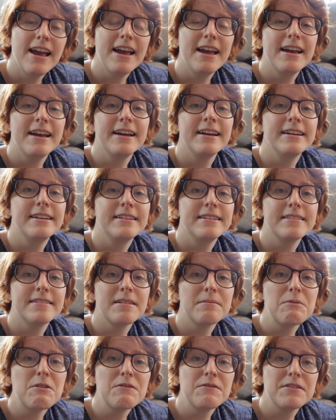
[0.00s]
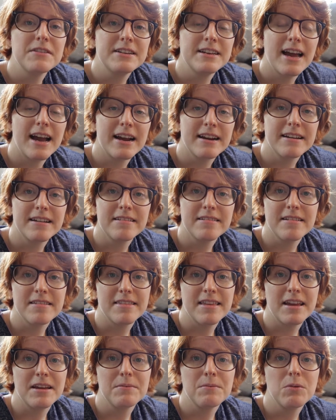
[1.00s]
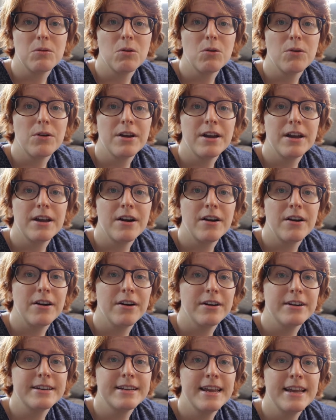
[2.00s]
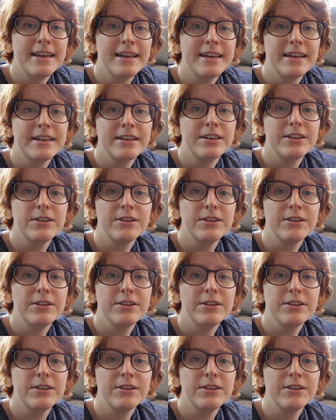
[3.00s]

and some of the tactics that they employ are taking